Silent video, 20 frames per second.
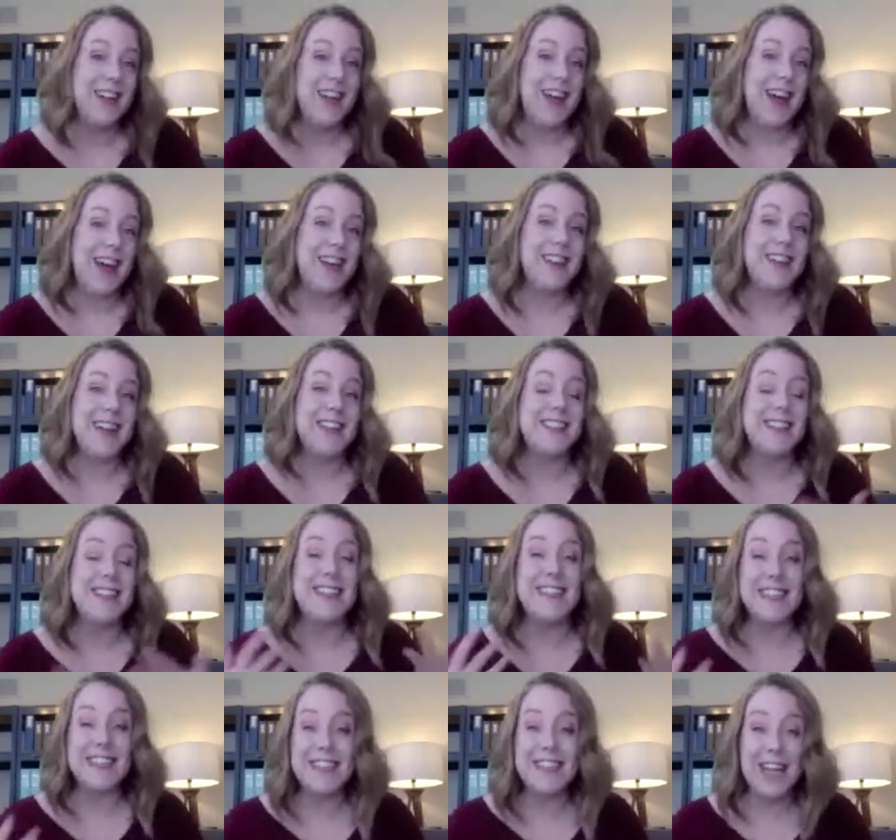And that's
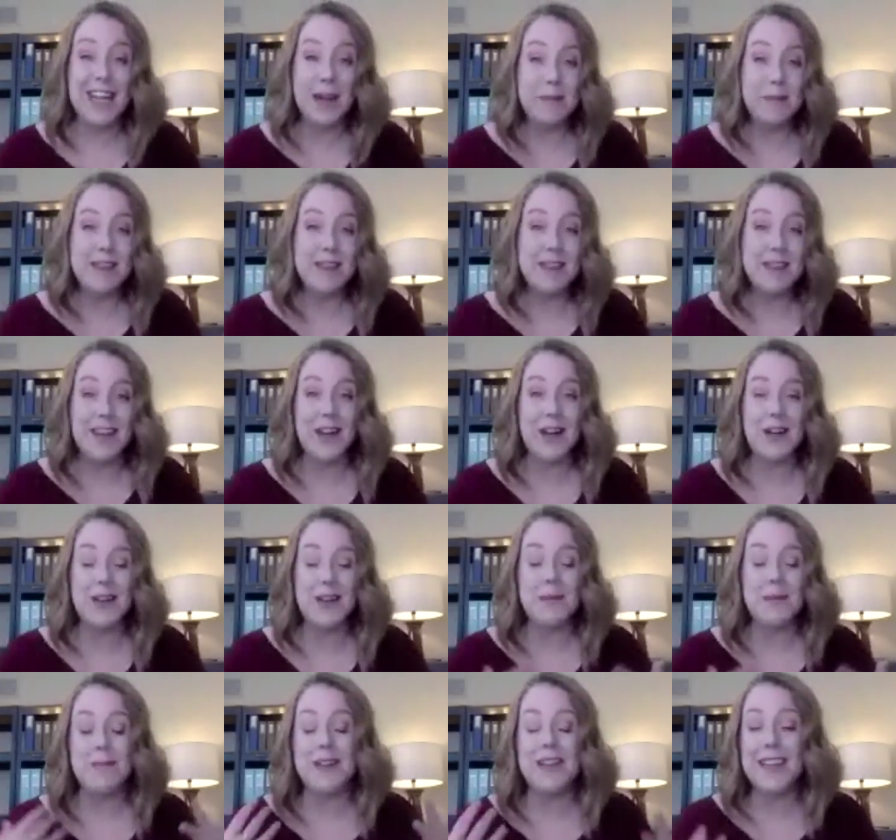at this time of the year,
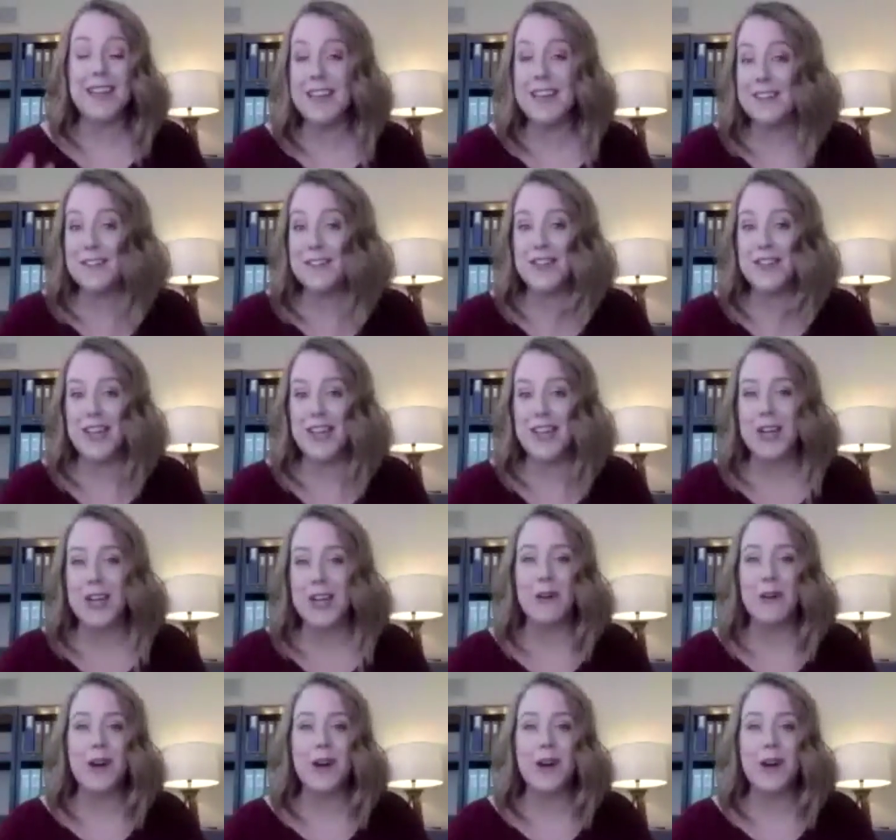the beginning of
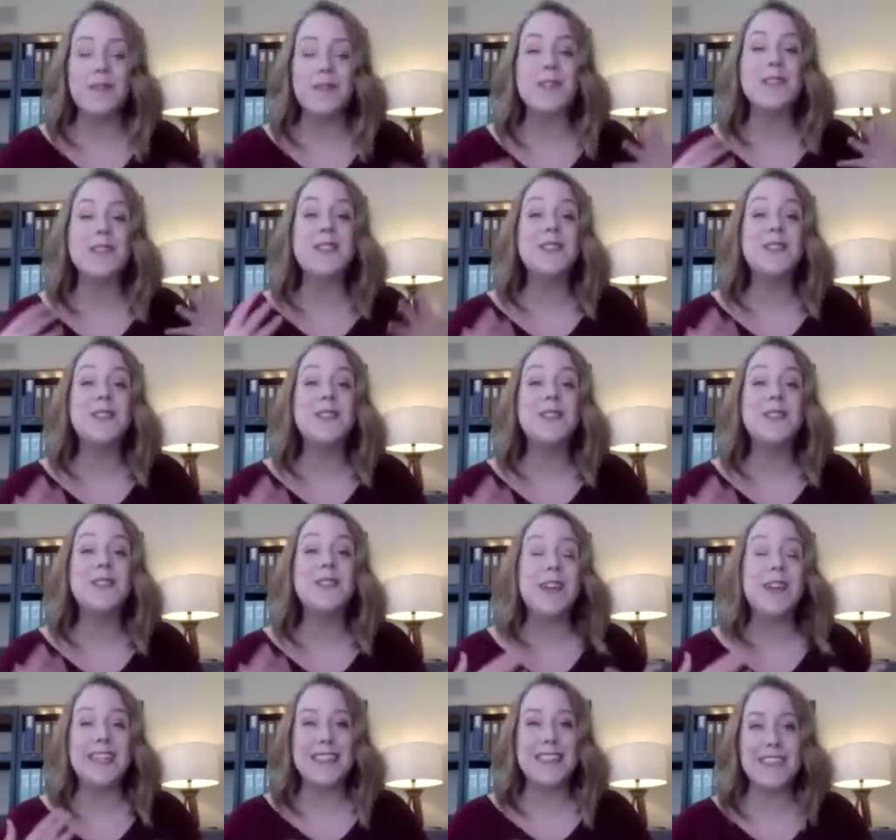January, we're so
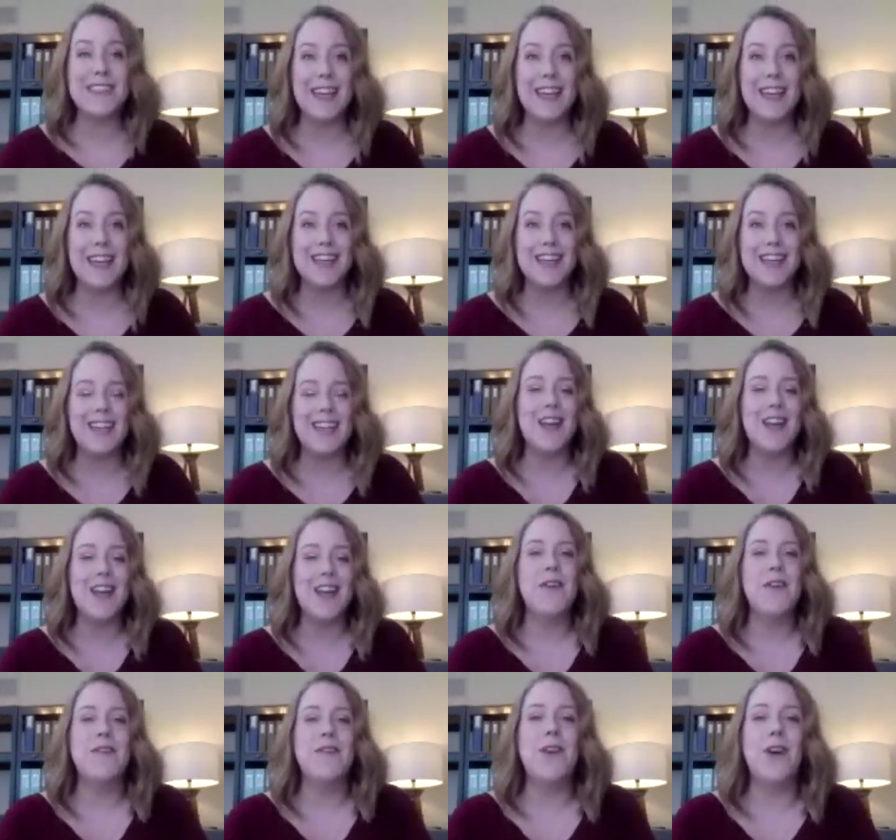excited
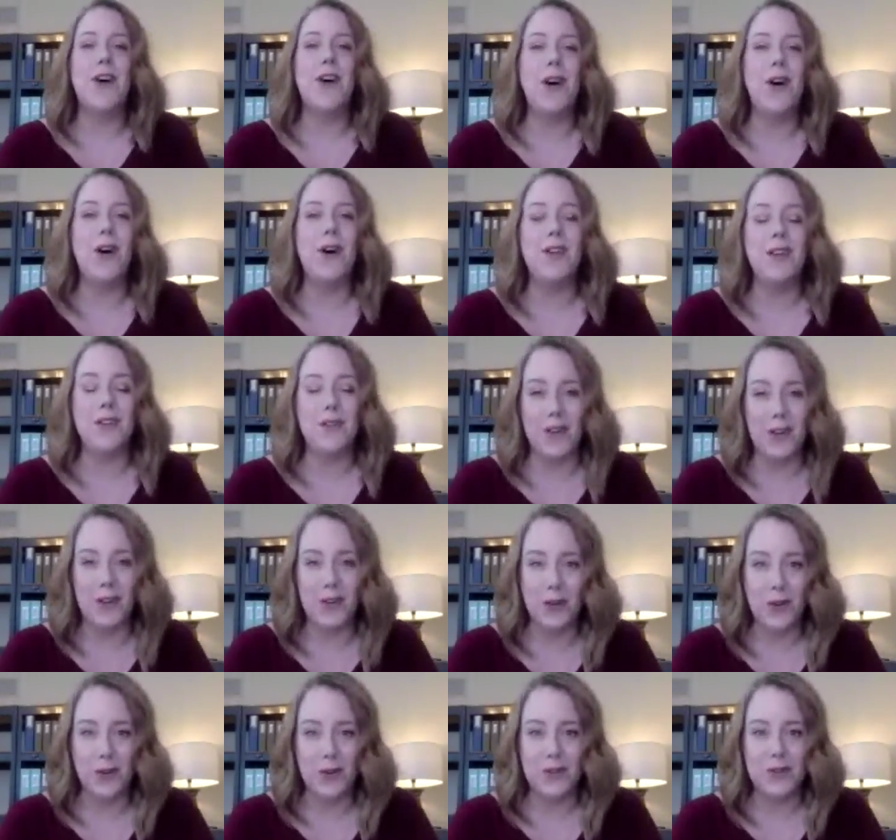for all of our
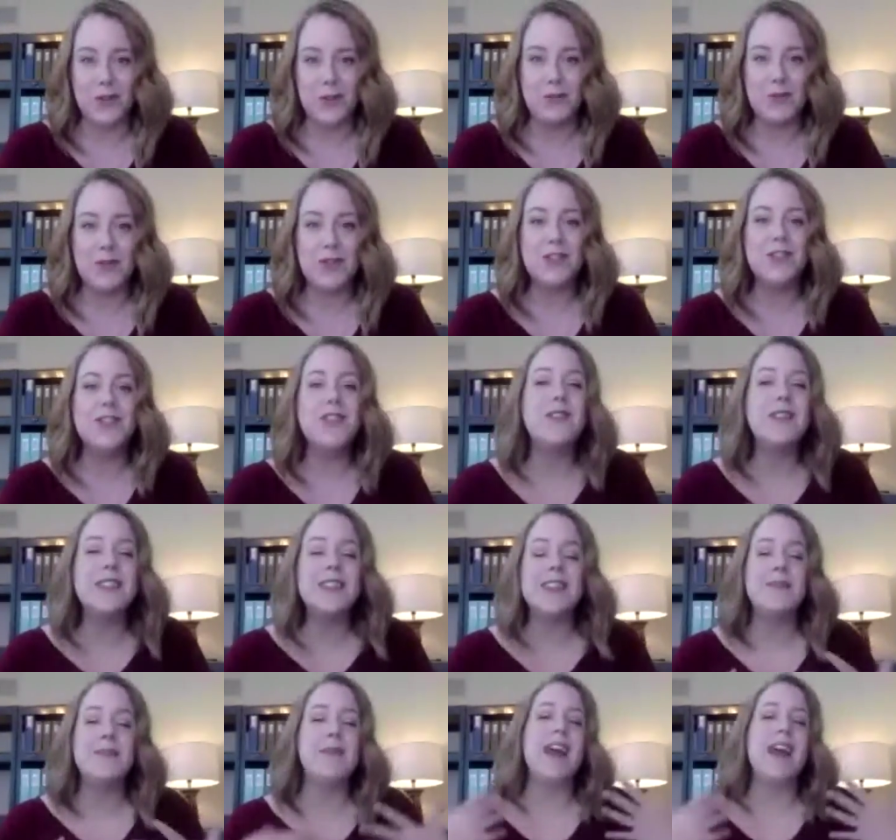goals. We're so
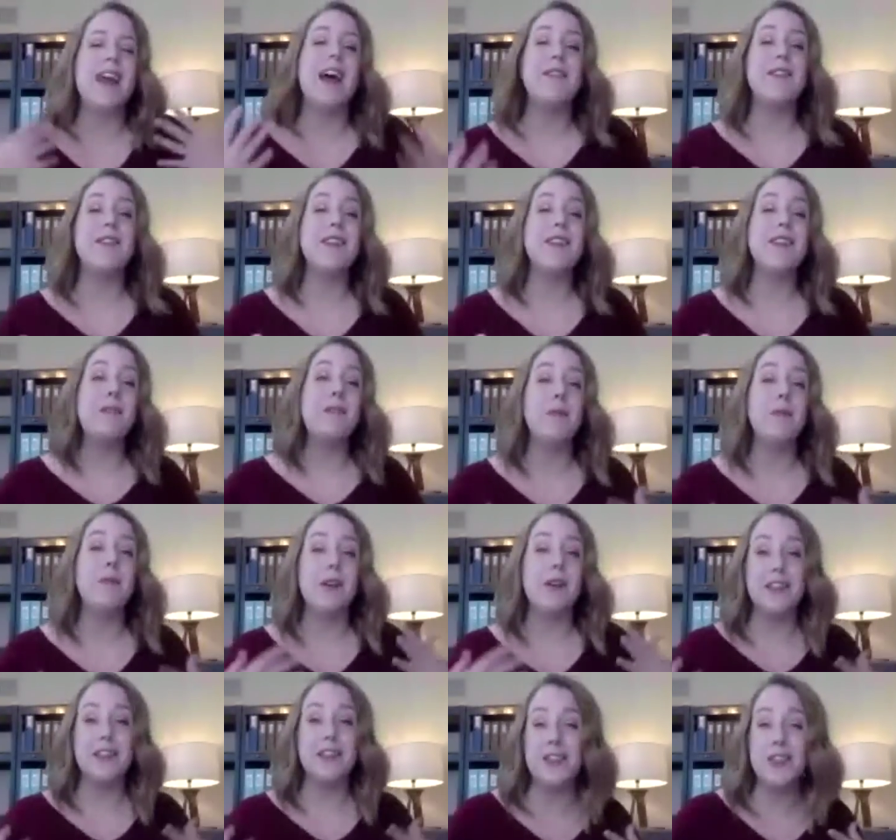excited by everything we
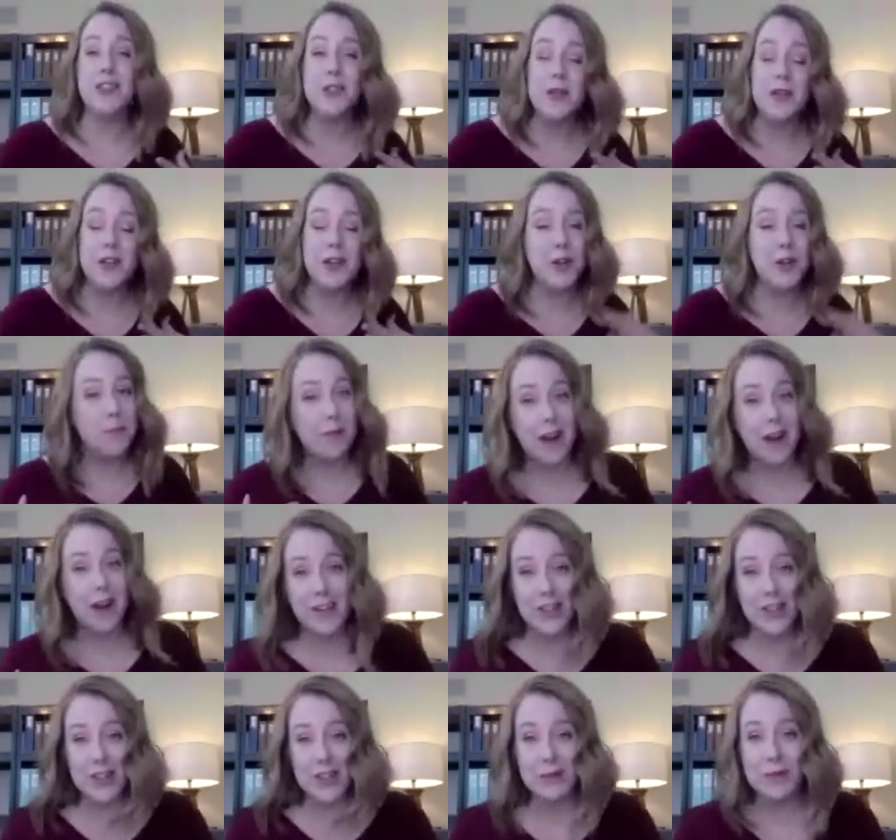want to do and new
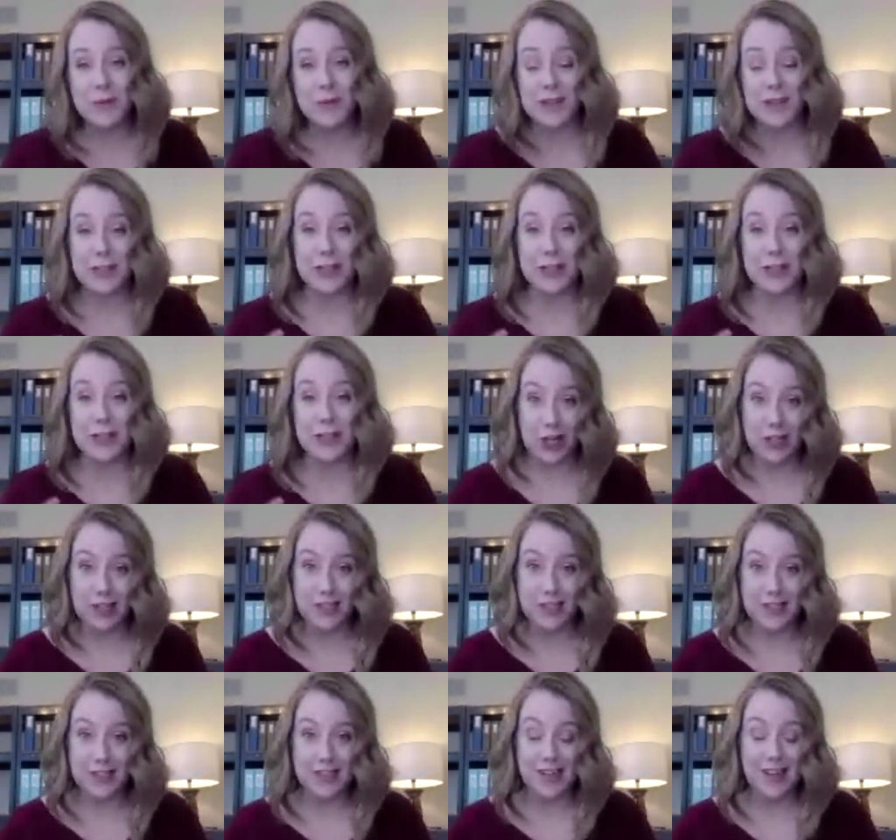projects we want to
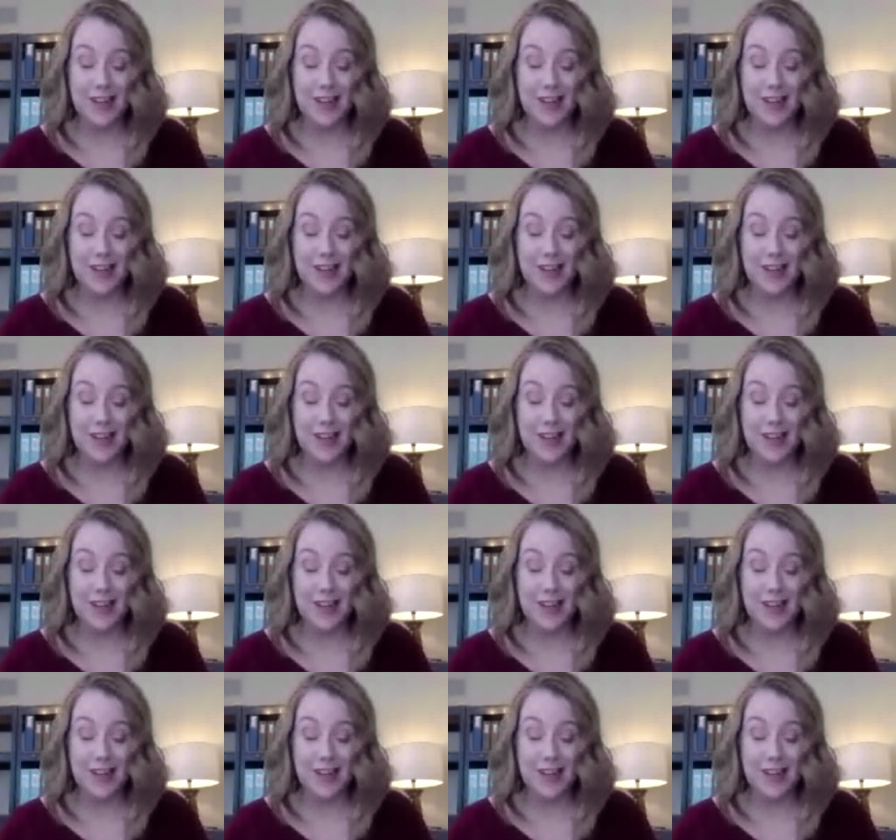start.